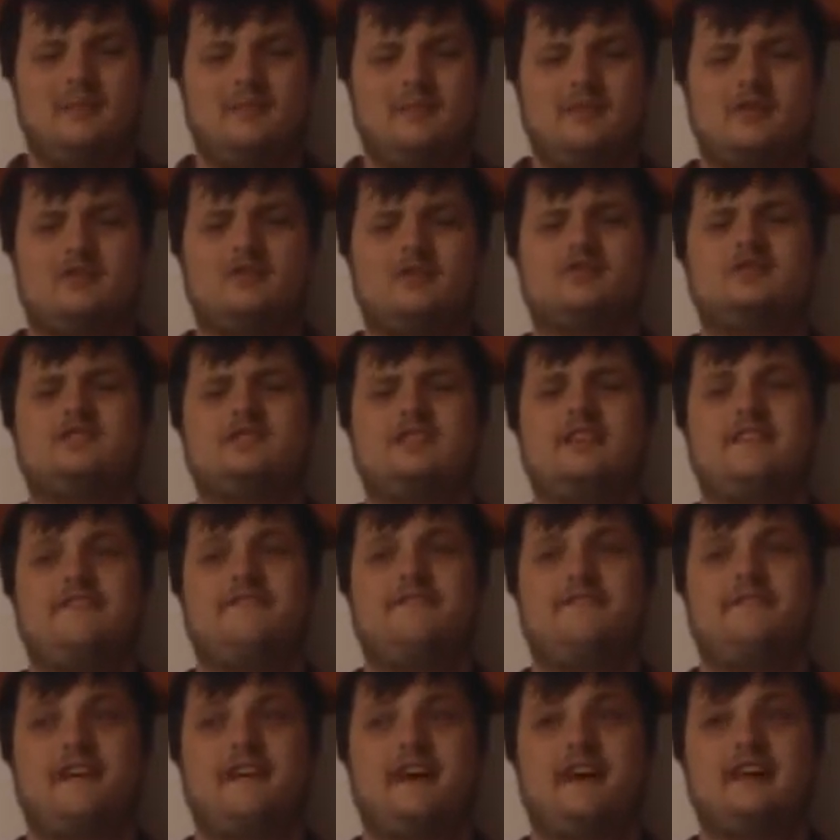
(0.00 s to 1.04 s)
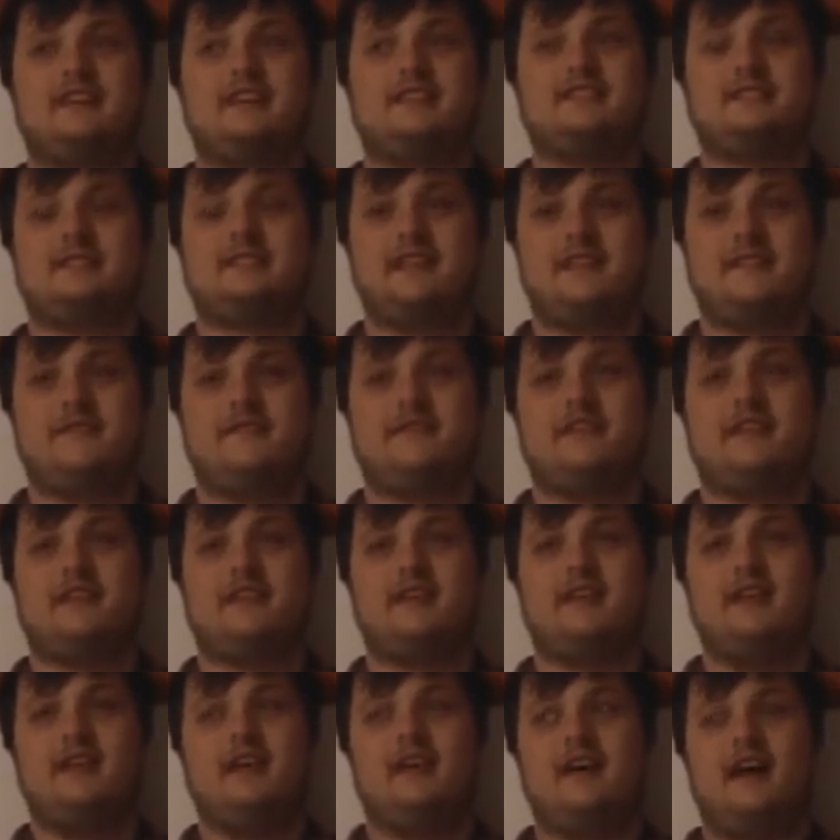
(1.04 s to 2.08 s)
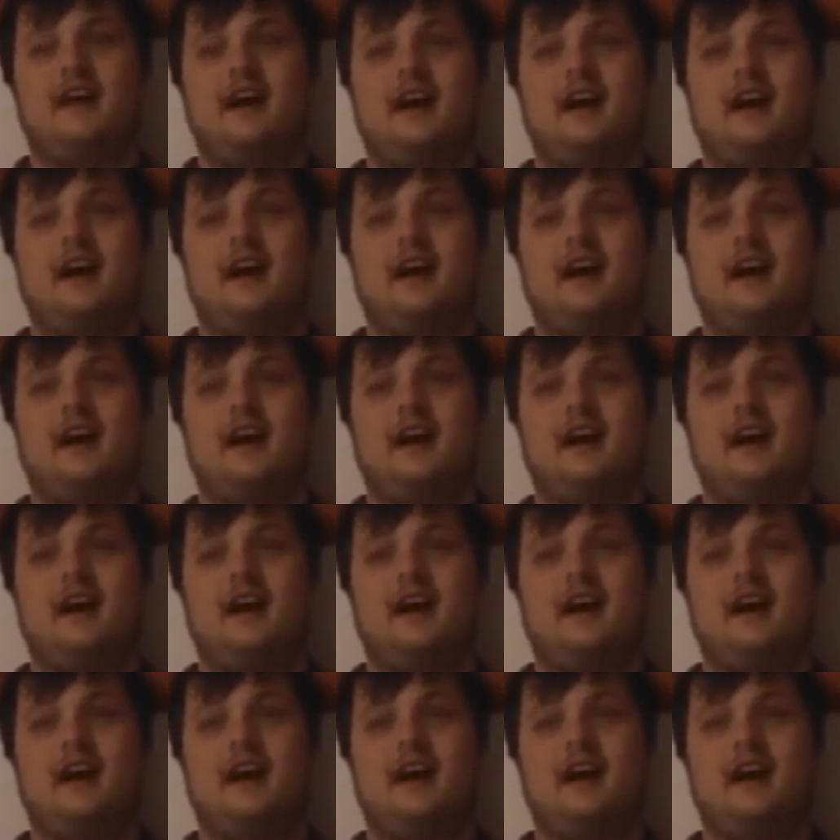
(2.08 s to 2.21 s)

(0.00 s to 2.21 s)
because defensively,